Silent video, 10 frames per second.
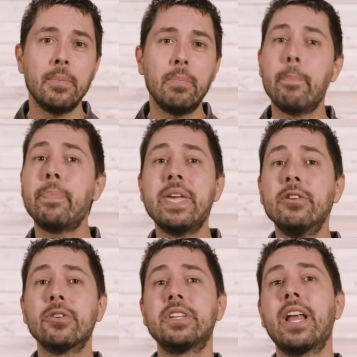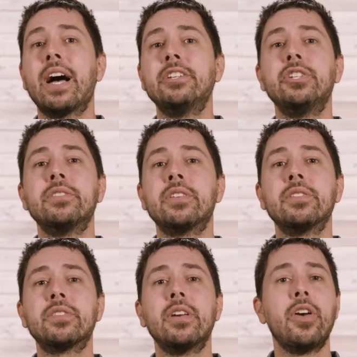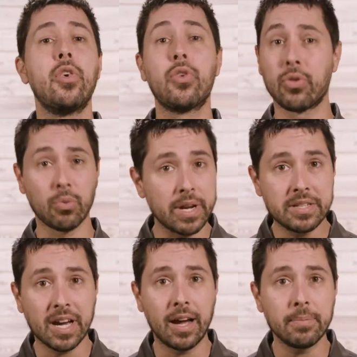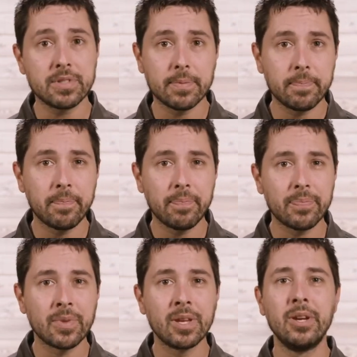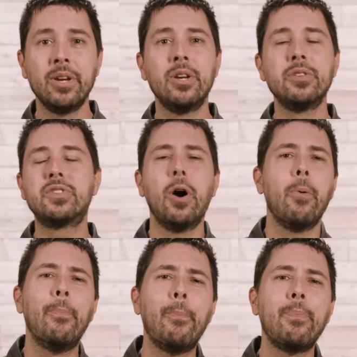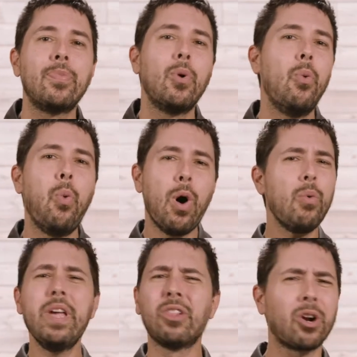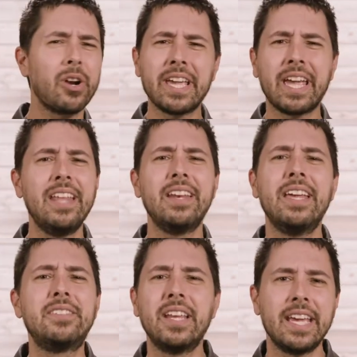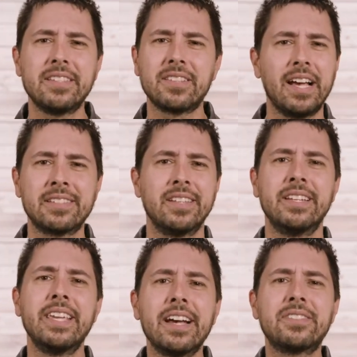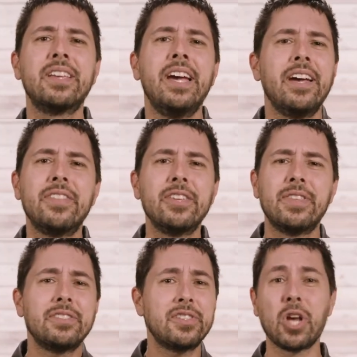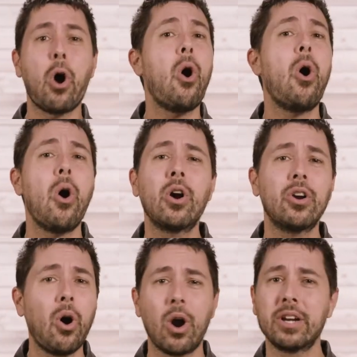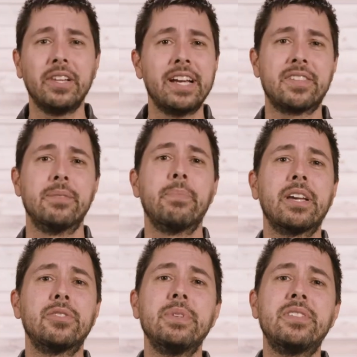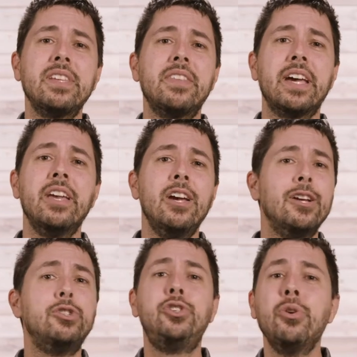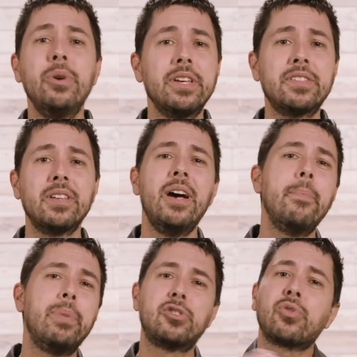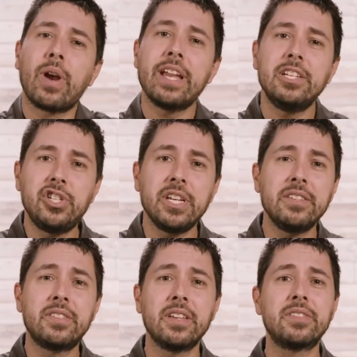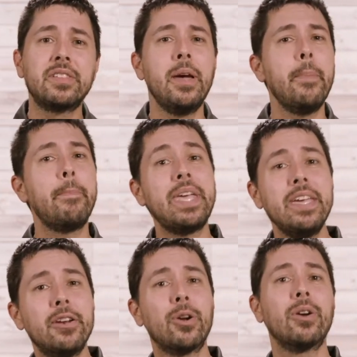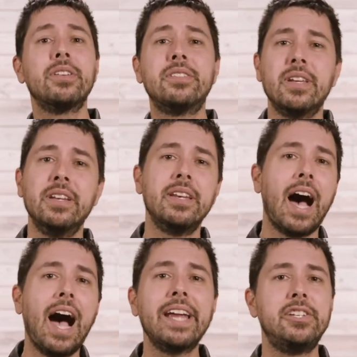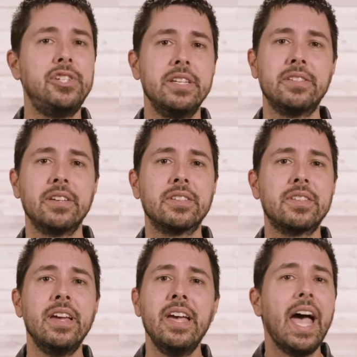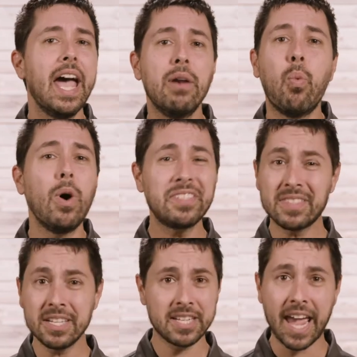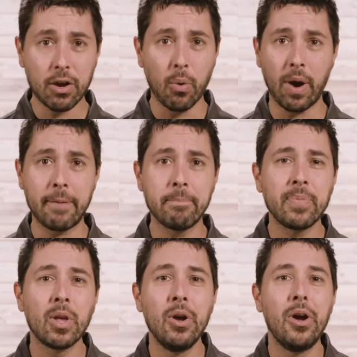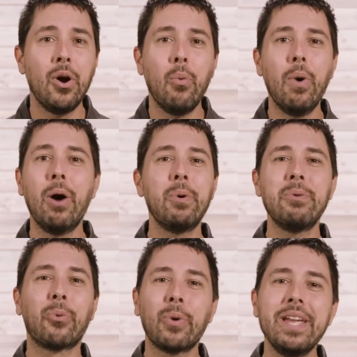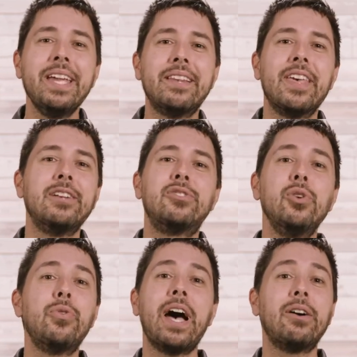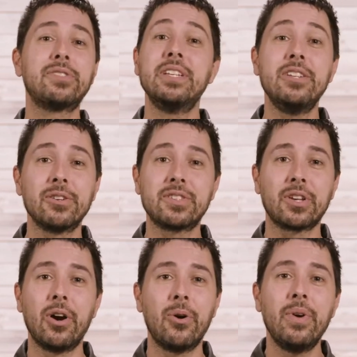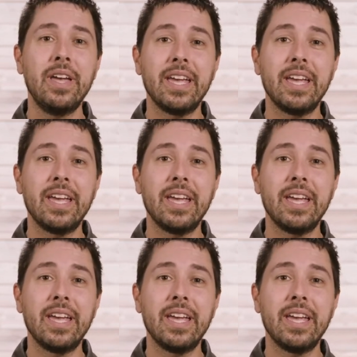But Peter denied Jesus three times. So, what are we learning in today's lesson? Yes, this is a hard, hard lesson because we see that Judas betrayed Jesus, Peter denied Jesus. And what's the takeaway? Well, we read that 2,000 years ago,